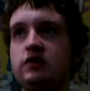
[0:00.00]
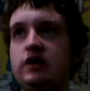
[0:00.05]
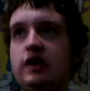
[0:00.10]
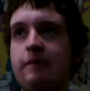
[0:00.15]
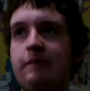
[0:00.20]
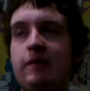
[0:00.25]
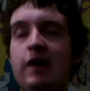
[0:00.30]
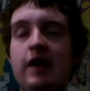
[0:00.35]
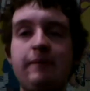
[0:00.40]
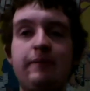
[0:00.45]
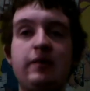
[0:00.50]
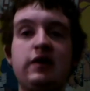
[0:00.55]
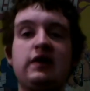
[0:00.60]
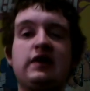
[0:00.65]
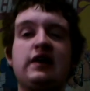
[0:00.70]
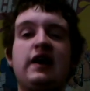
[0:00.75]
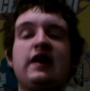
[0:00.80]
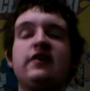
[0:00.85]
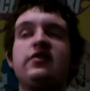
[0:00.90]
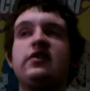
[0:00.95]
In my
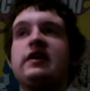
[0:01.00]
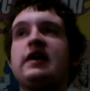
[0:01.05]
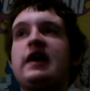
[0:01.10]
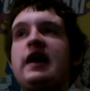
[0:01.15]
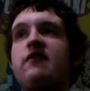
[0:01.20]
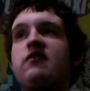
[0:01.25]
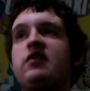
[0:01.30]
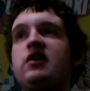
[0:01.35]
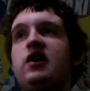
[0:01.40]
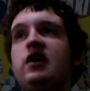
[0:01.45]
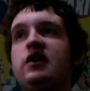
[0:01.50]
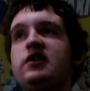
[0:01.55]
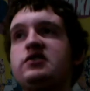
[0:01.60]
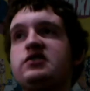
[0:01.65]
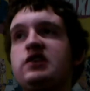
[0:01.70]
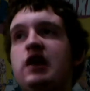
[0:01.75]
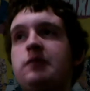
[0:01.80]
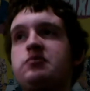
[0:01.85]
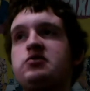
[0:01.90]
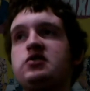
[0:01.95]
opinion, I think having all
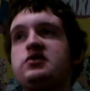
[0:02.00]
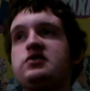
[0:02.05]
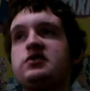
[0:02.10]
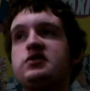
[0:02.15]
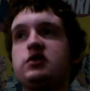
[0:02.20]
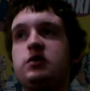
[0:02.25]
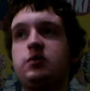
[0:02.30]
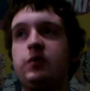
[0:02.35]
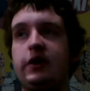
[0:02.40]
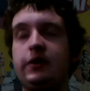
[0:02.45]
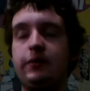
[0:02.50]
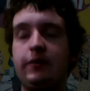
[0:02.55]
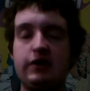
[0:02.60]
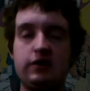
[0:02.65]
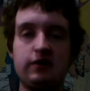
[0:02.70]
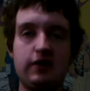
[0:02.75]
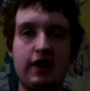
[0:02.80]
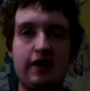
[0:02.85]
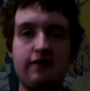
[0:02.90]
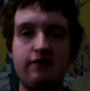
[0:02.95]
these options is a great way
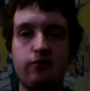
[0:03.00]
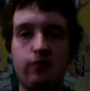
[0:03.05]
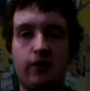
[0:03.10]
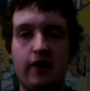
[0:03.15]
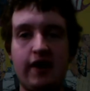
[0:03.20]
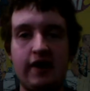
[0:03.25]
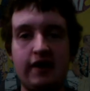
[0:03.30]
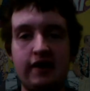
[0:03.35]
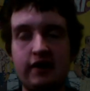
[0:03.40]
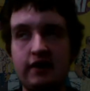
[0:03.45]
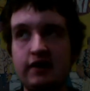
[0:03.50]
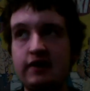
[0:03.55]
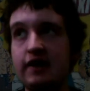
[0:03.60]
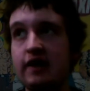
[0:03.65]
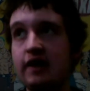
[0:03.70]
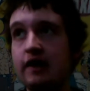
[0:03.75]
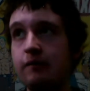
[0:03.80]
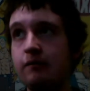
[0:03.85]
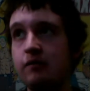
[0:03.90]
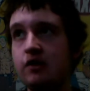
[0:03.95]
to have variety in a
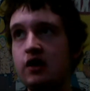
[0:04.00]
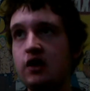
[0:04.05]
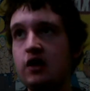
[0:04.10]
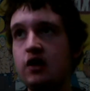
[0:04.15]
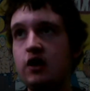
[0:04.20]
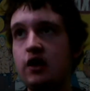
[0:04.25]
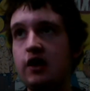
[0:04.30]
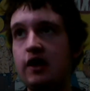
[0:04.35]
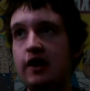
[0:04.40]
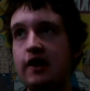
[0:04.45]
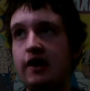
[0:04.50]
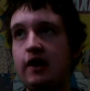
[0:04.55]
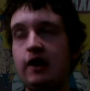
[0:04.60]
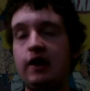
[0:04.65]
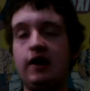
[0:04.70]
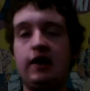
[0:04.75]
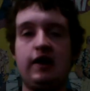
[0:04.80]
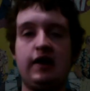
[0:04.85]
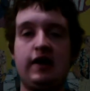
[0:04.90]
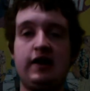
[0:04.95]
game,
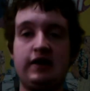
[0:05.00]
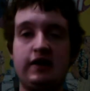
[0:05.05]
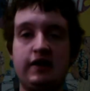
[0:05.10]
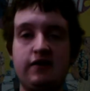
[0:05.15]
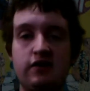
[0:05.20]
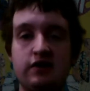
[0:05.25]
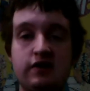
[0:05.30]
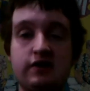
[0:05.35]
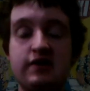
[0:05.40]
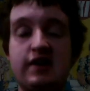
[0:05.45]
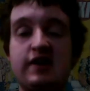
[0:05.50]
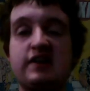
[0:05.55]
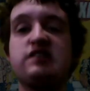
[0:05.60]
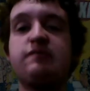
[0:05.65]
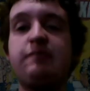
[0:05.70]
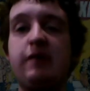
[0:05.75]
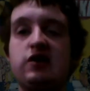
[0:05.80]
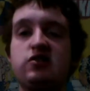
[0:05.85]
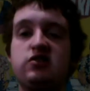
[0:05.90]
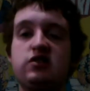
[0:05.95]
And even
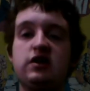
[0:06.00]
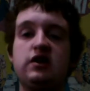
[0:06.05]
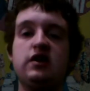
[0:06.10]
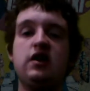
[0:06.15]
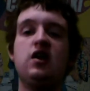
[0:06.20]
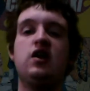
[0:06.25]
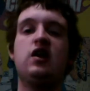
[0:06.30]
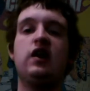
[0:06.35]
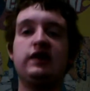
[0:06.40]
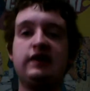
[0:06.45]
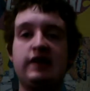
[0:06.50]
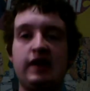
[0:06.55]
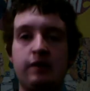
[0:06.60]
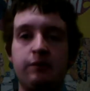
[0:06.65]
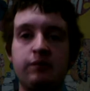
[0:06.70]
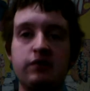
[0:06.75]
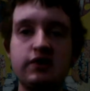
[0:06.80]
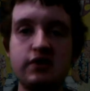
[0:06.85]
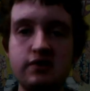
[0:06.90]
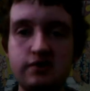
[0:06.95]
especially a
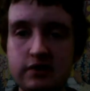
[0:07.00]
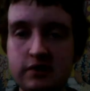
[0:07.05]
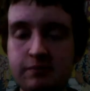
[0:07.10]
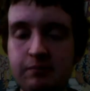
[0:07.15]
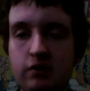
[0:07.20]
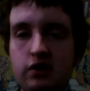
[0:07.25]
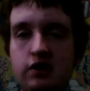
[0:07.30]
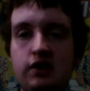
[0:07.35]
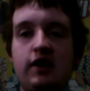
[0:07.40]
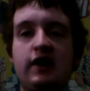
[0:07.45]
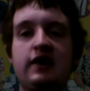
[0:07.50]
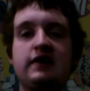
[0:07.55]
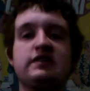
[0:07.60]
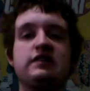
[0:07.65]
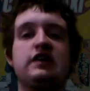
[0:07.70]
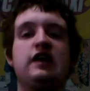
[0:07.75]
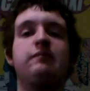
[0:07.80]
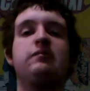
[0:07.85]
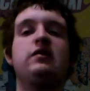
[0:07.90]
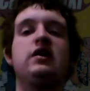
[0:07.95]
game with a simple
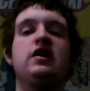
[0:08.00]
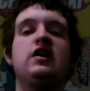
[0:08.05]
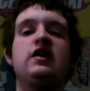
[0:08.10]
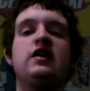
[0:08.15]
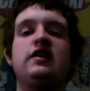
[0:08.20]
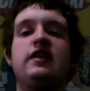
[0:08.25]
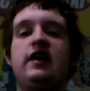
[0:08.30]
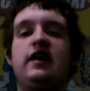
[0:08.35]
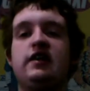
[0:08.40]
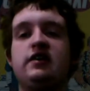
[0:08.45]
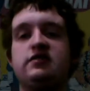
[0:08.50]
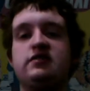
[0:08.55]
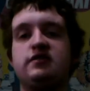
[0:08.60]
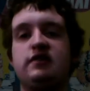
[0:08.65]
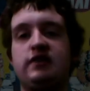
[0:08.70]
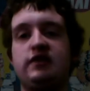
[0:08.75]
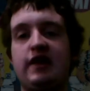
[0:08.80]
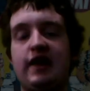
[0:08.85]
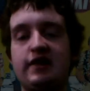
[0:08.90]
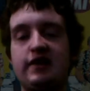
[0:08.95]
concept that is
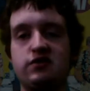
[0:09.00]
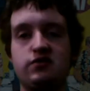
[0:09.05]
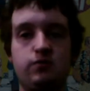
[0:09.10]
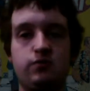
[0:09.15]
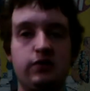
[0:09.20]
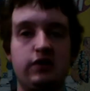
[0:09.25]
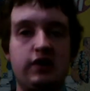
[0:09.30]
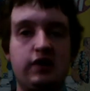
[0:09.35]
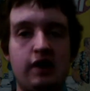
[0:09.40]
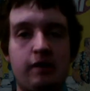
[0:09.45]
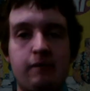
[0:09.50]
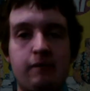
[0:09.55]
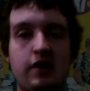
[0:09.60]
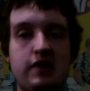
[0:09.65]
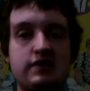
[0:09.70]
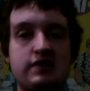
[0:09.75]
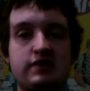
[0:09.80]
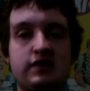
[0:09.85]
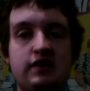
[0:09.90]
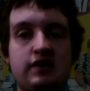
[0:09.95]
really
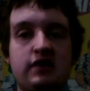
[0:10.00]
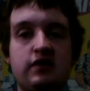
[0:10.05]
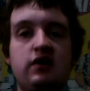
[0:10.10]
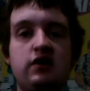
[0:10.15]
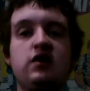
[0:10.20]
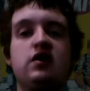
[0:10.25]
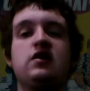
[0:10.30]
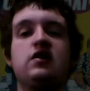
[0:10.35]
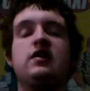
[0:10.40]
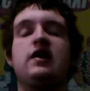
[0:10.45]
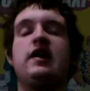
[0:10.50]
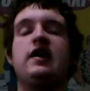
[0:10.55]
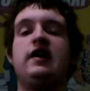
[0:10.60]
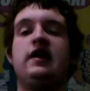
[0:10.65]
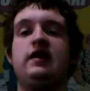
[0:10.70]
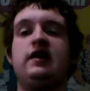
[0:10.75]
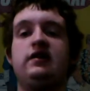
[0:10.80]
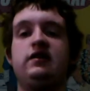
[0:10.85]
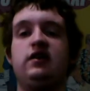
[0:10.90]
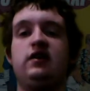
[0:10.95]
amazing.
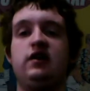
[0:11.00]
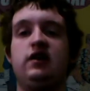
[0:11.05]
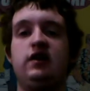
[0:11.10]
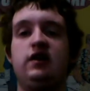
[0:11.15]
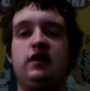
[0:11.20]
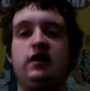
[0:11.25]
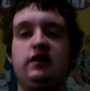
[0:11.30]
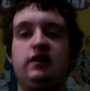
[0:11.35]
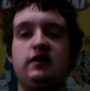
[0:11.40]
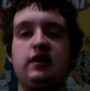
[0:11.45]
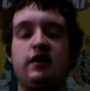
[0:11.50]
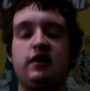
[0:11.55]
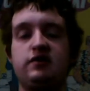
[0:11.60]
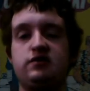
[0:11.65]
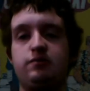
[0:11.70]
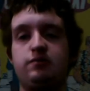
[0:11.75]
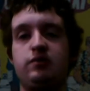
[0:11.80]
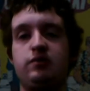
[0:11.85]
And yeah, it's a